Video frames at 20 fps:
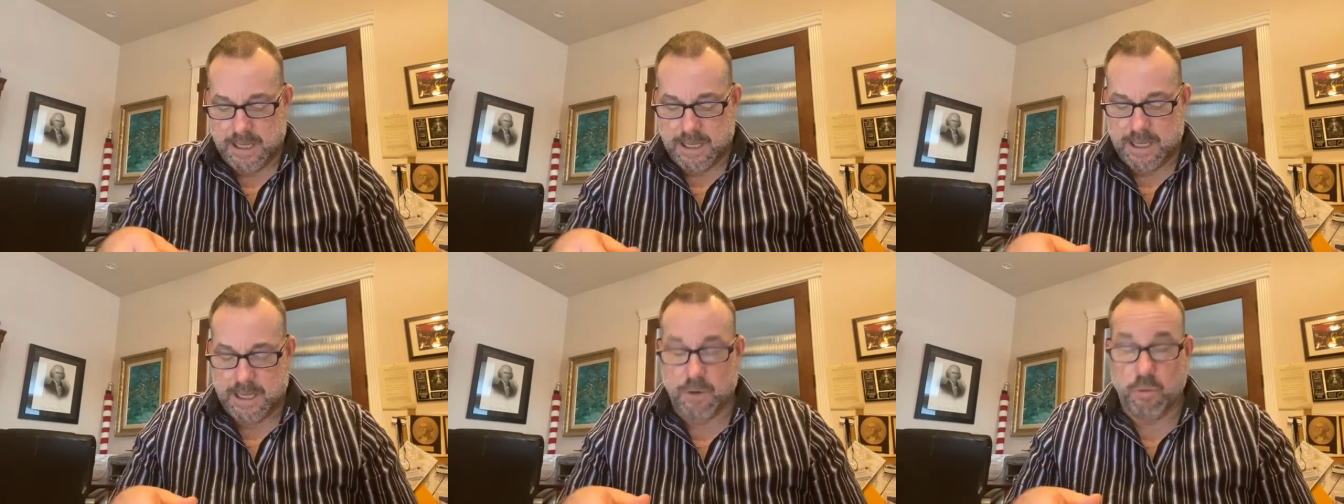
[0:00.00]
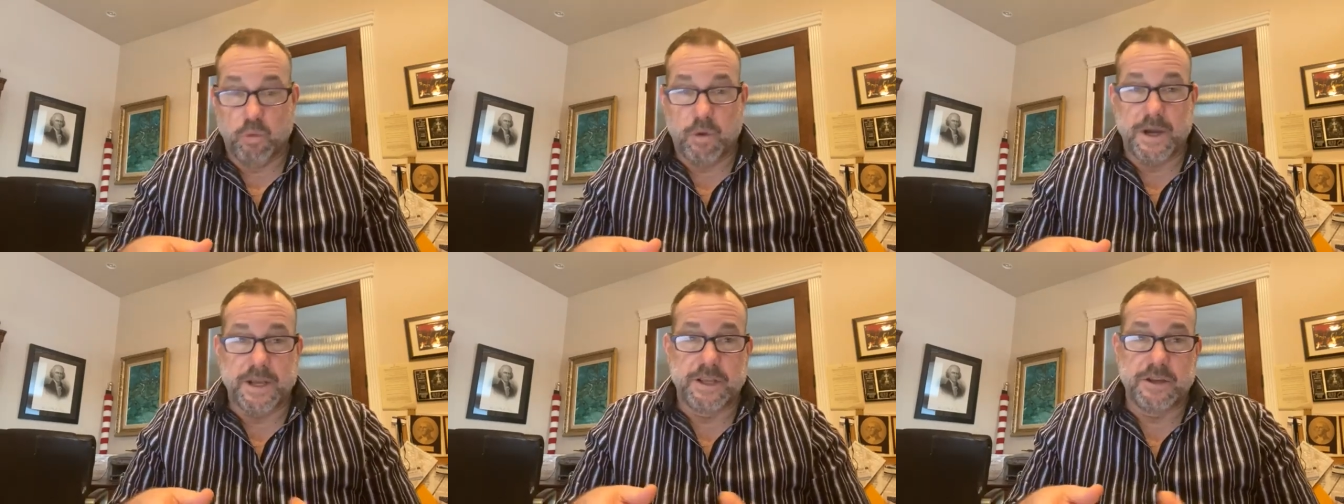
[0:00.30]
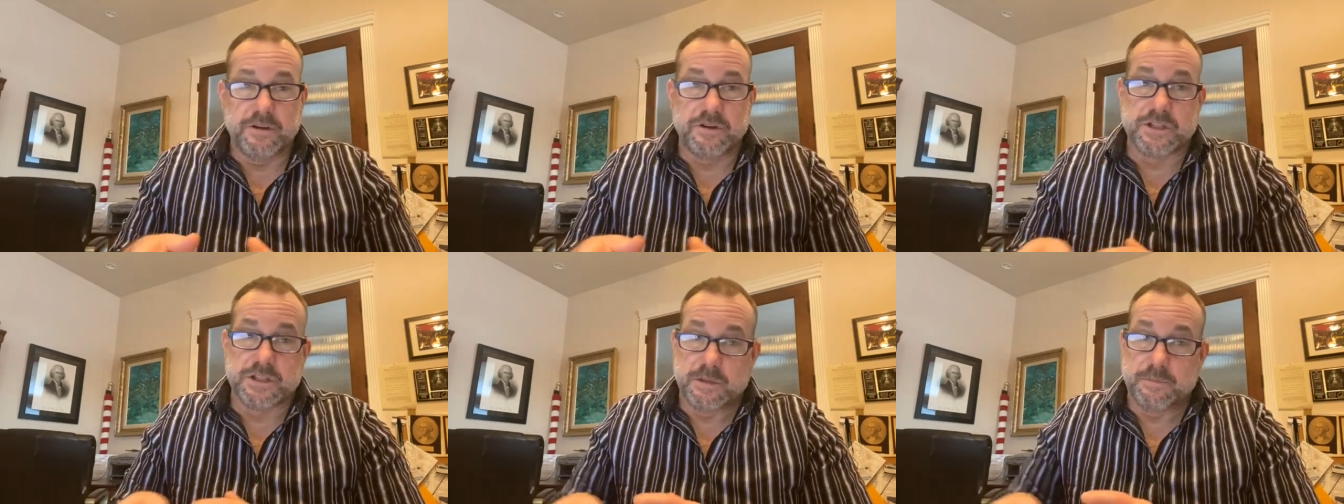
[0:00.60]
in what
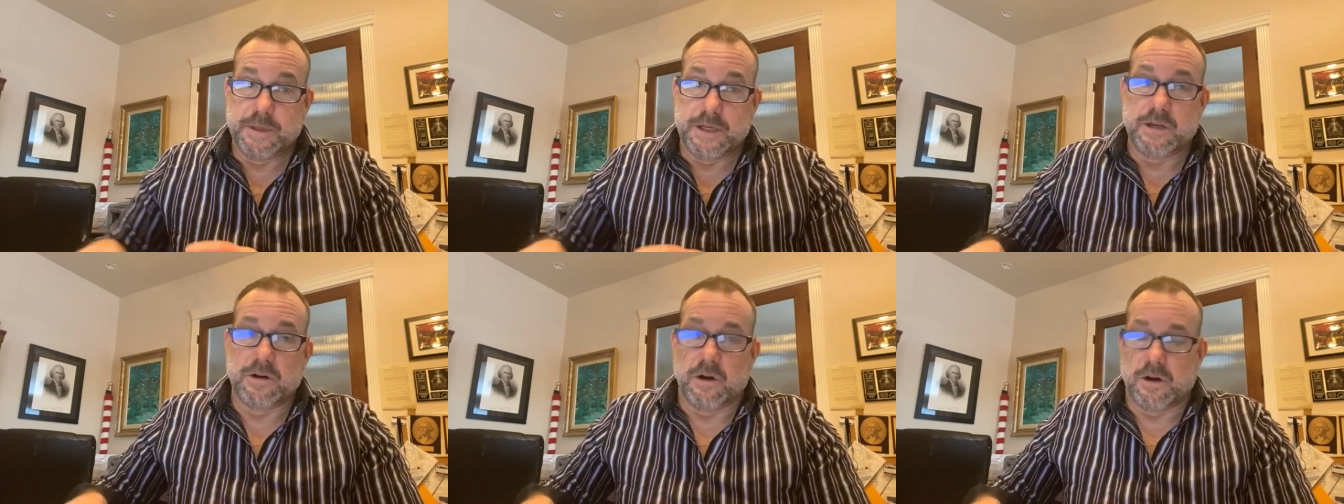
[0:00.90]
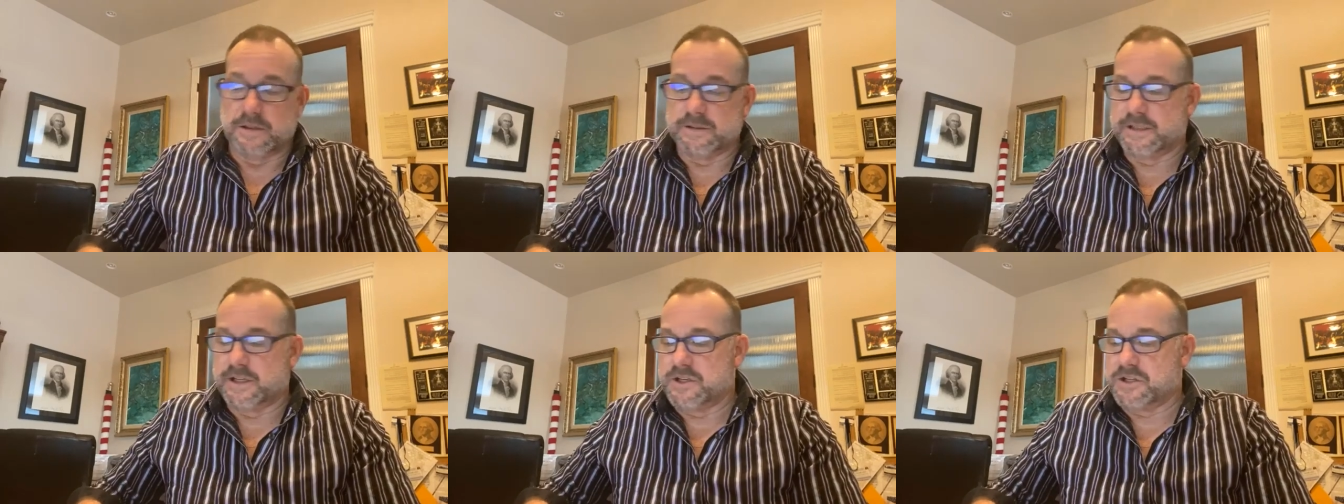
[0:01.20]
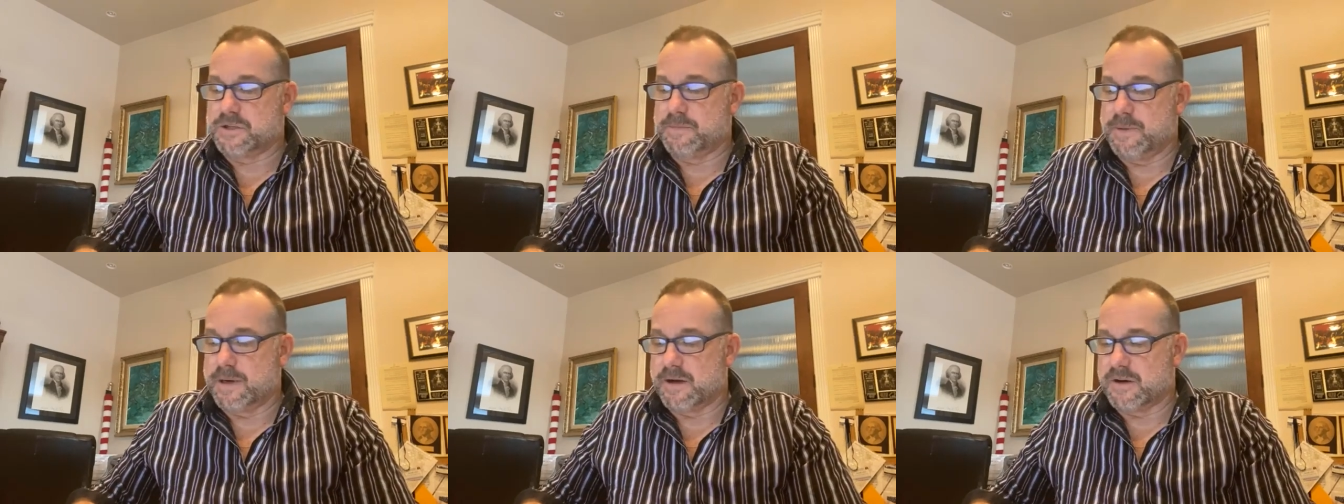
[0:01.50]
used to be called
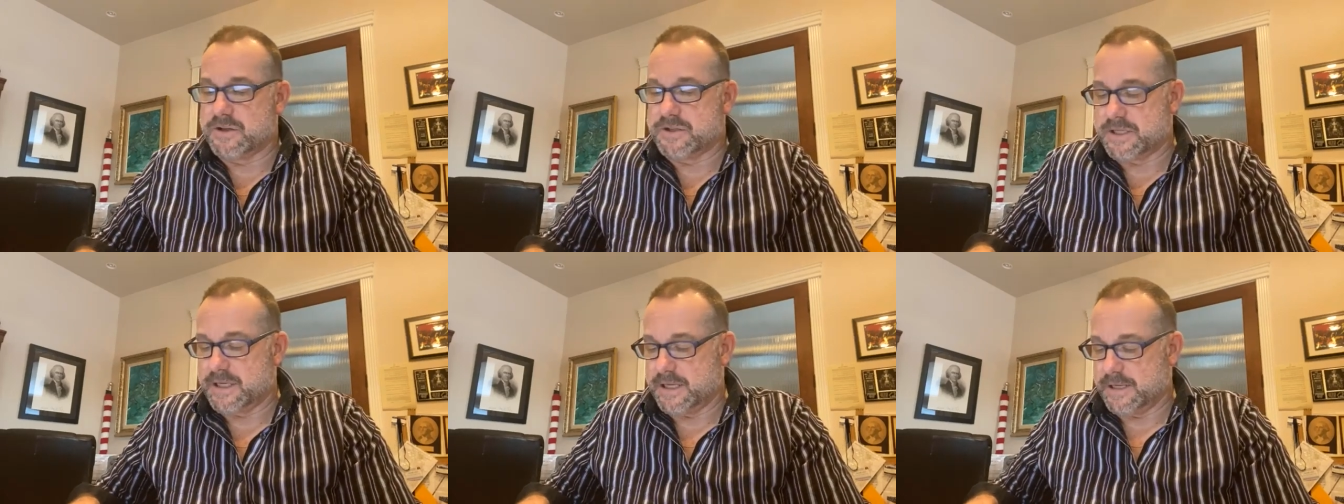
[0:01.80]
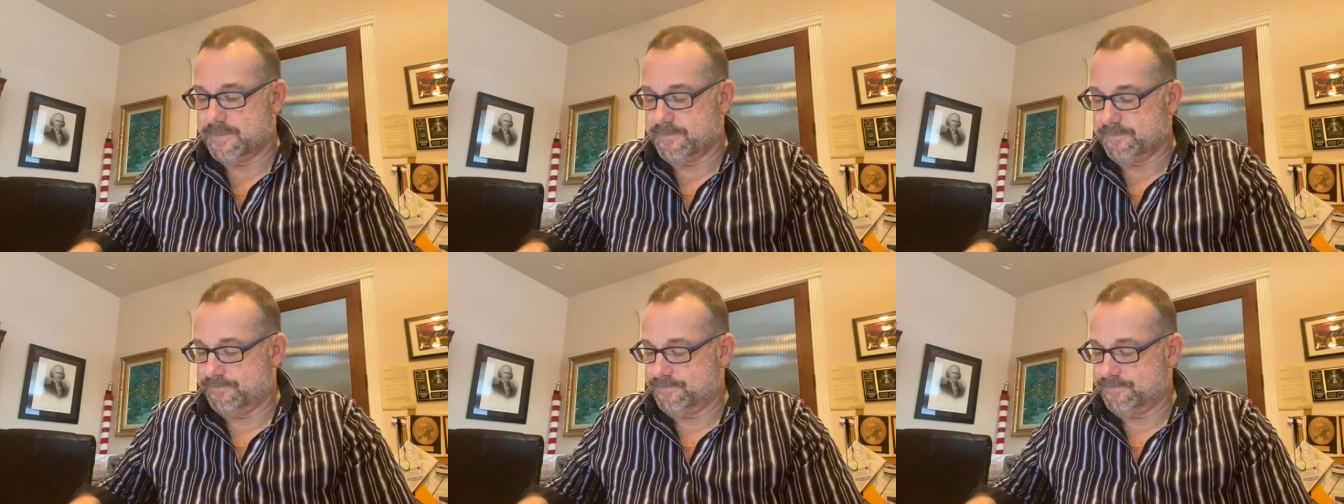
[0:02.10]
conspiracy.